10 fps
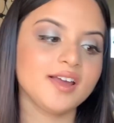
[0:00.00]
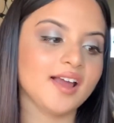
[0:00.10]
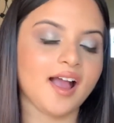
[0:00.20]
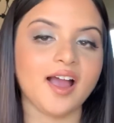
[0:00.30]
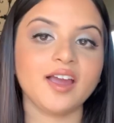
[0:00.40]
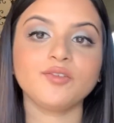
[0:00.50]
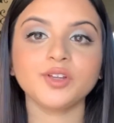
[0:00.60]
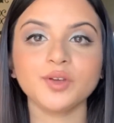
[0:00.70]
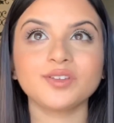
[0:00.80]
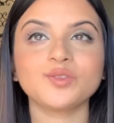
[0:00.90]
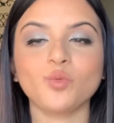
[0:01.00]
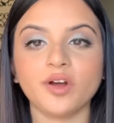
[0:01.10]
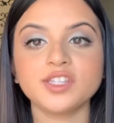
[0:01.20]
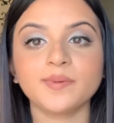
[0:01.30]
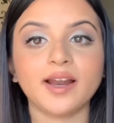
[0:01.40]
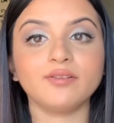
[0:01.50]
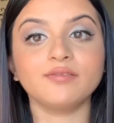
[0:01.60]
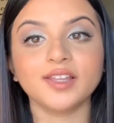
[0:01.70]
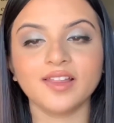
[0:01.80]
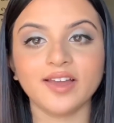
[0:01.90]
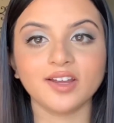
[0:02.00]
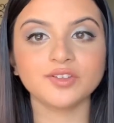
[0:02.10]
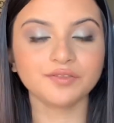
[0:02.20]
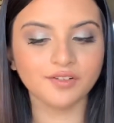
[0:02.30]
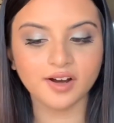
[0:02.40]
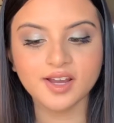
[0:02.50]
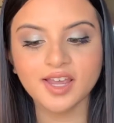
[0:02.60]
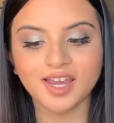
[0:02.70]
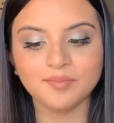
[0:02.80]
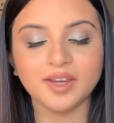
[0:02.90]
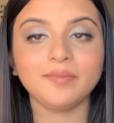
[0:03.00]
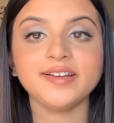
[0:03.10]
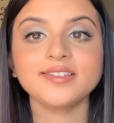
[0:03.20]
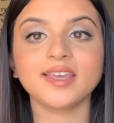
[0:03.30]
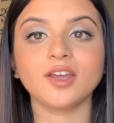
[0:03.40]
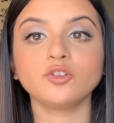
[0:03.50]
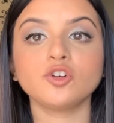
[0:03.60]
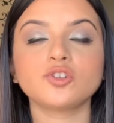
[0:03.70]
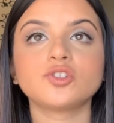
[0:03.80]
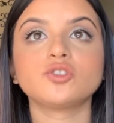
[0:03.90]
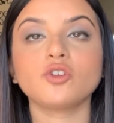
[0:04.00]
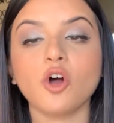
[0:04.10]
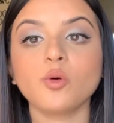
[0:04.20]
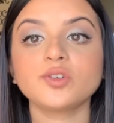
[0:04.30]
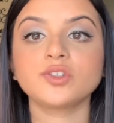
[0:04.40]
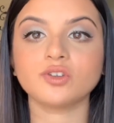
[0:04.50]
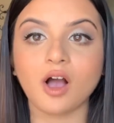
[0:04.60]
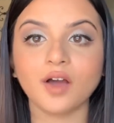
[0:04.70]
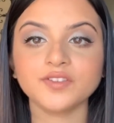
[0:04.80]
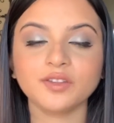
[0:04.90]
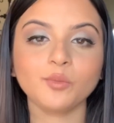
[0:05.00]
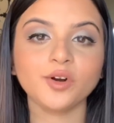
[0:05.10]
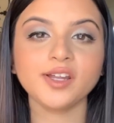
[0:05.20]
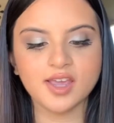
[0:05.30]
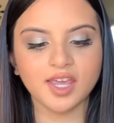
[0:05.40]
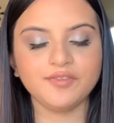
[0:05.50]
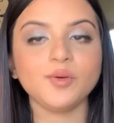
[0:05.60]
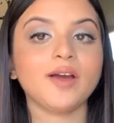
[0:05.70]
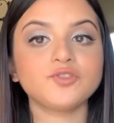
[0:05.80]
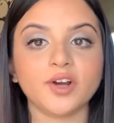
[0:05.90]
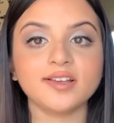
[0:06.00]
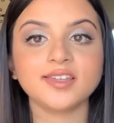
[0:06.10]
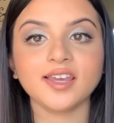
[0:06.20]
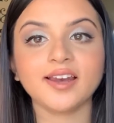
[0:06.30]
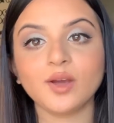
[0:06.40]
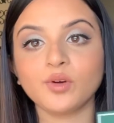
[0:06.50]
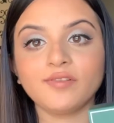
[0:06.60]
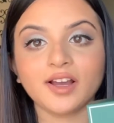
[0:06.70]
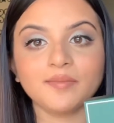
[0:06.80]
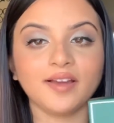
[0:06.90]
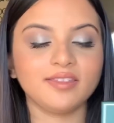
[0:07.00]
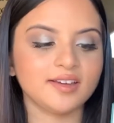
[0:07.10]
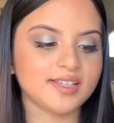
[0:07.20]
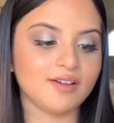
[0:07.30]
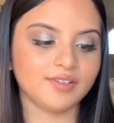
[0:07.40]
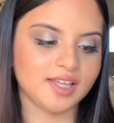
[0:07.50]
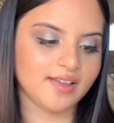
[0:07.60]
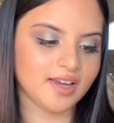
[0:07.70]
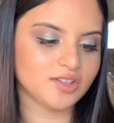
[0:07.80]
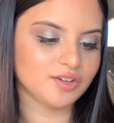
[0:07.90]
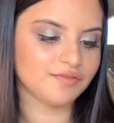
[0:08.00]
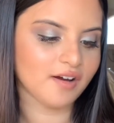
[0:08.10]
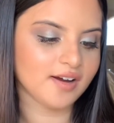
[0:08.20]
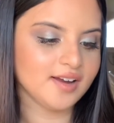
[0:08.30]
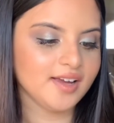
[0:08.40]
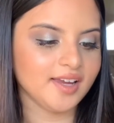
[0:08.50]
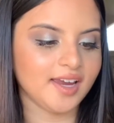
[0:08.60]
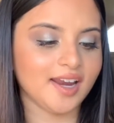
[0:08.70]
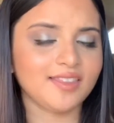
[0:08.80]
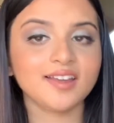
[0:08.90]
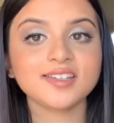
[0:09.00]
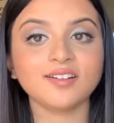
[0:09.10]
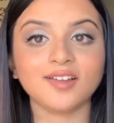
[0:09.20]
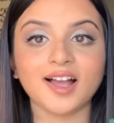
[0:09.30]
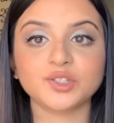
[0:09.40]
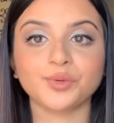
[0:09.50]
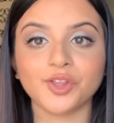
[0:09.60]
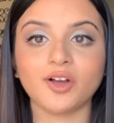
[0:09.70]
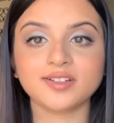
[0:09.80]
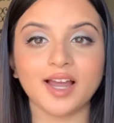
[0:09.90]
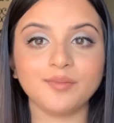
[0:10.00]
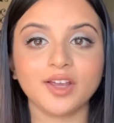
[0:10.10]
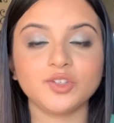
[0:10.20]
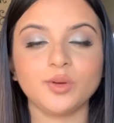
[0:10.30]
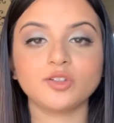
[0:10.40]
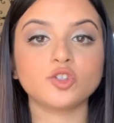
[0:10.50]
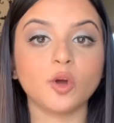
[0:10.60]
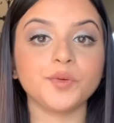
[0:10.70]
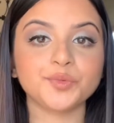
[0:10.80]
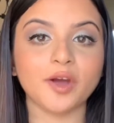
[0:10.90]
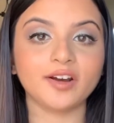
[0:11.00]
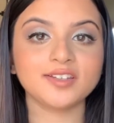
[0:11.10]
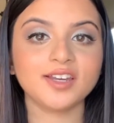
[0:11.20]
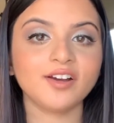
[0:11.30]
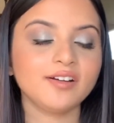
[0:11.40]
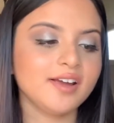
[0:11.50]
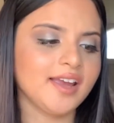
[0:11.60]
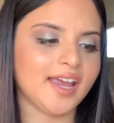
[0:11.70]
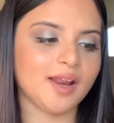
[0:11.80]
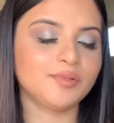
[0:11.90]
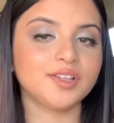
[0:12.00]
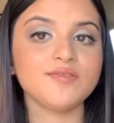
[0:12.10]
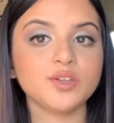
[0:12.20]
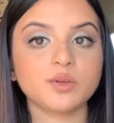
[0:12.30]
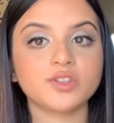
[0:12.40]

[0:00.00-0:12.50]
I have only used this once, but I really like it so far. It made my skin look so soft in the morning. If you have dry skin, I would recommend this. I really like it so far, and I think it's gonna last a really long time because you get so much product in here. And I believe this was